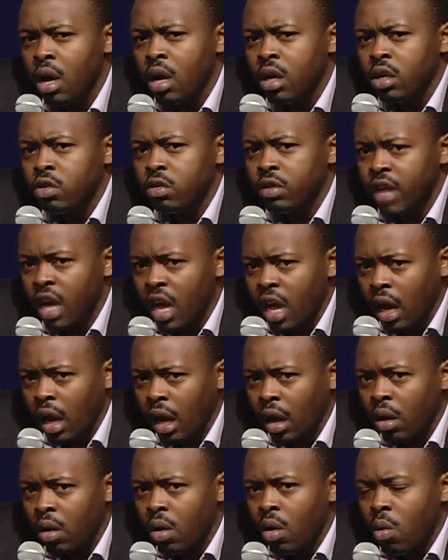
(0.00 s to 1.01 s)

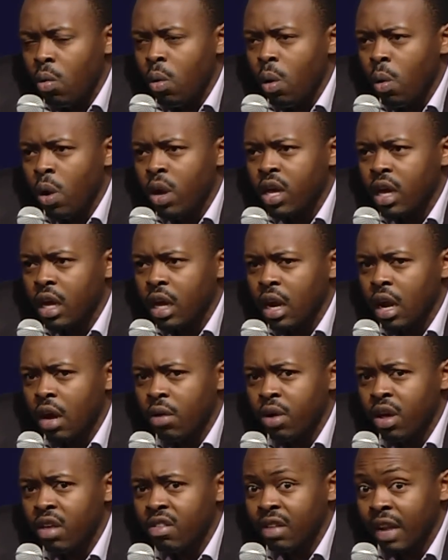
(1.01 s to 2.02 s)
today we're working in
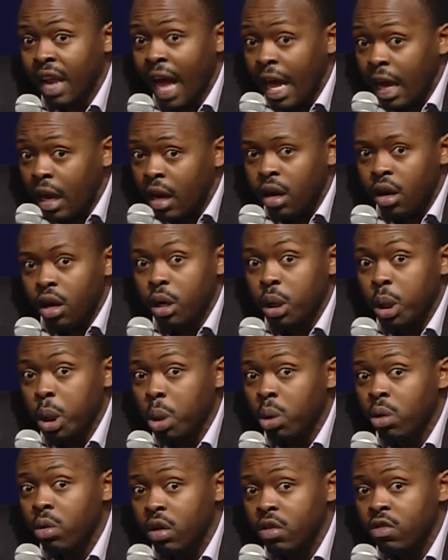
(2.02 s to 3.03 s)
areas like
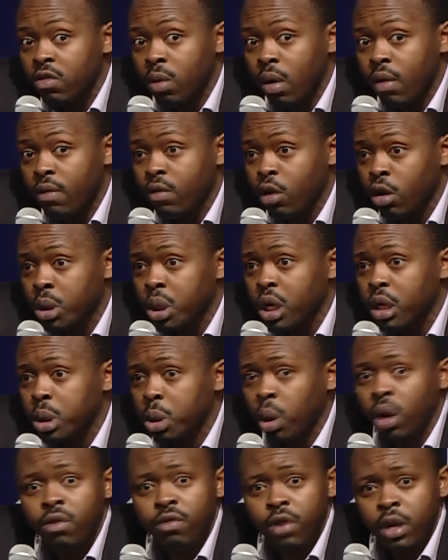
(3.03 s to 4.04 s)
insurance, where we've launched a
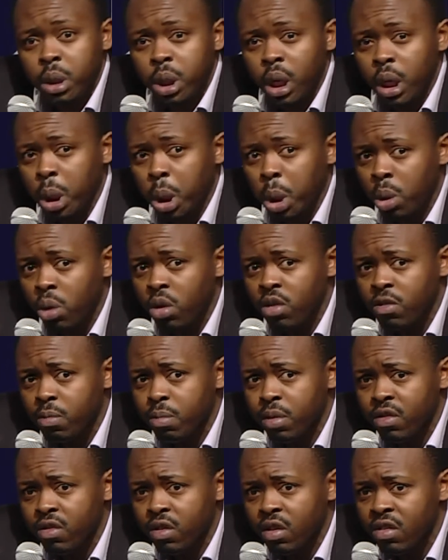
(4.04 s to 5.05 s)
joint venture insurance
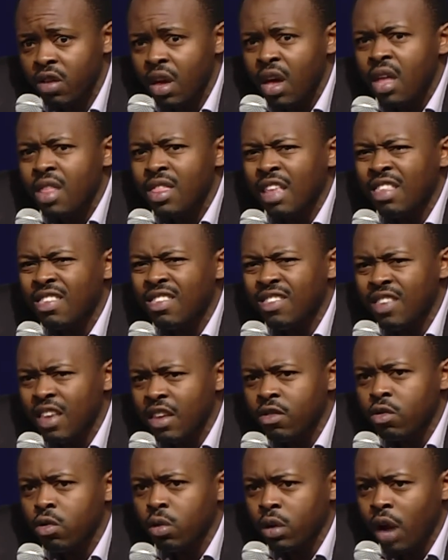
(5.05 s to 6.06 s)
business that seeks
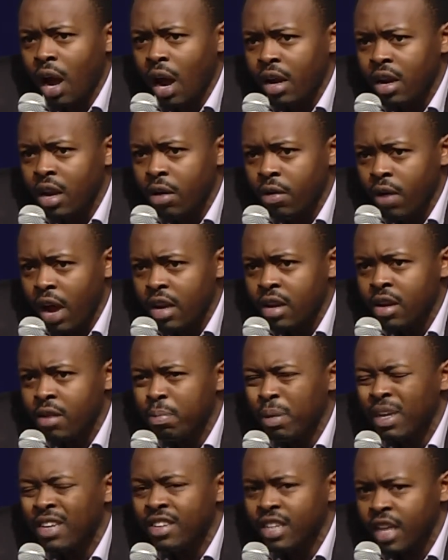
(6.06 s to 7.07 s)
to underwrite
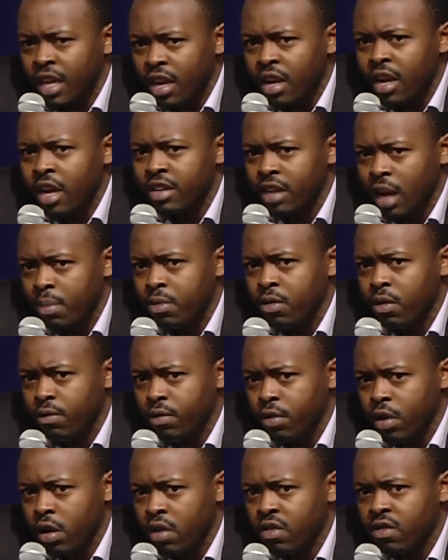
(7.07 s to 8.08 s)
particular types of
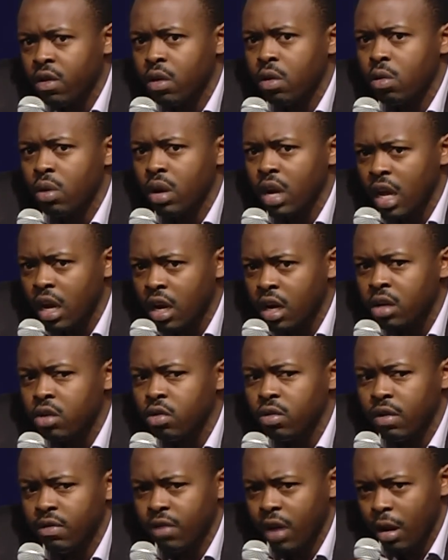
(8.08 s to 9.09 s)
risk unique to
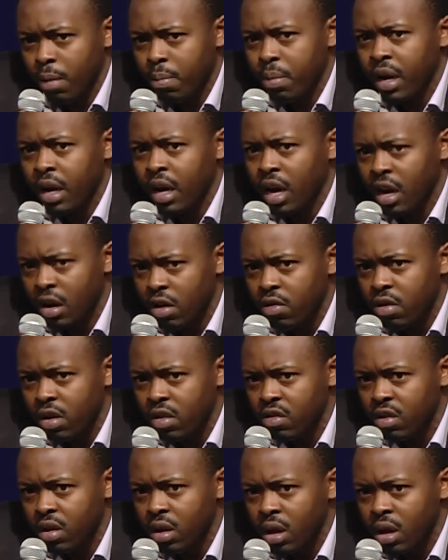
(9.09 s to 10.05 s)
developing countries.